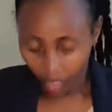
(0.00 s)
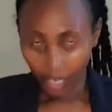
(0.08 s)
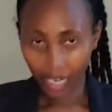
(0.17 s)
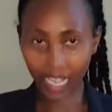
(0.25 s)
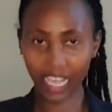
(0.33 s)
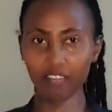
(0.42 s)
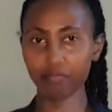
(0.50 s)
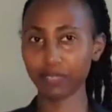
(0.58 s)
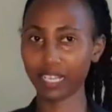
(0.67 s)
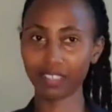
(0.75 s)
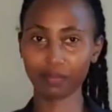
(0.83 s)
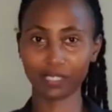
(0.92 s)
I have
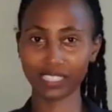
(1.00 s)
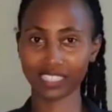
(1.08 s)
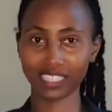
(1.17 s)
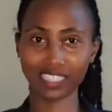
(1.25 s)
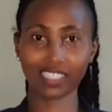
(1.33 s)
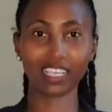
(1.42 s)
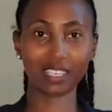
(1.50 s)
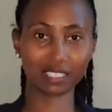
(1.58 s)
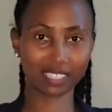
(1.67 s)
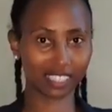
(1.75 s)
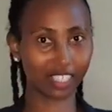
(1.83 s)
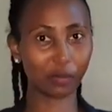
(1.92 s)
black blazers, I'll
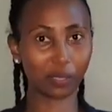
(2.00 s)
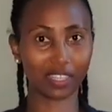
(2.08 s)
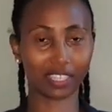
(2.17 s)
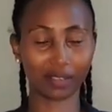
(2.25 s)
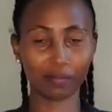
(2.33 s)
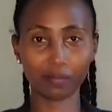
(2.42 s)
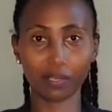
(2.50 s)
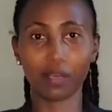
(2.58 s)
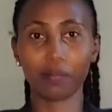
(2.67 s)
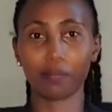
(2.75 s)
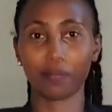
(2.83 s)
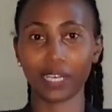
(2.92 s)
still wear them,
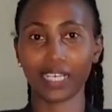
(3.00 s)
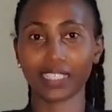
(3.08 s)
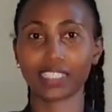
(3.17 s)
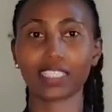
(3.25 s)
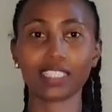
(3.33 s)
but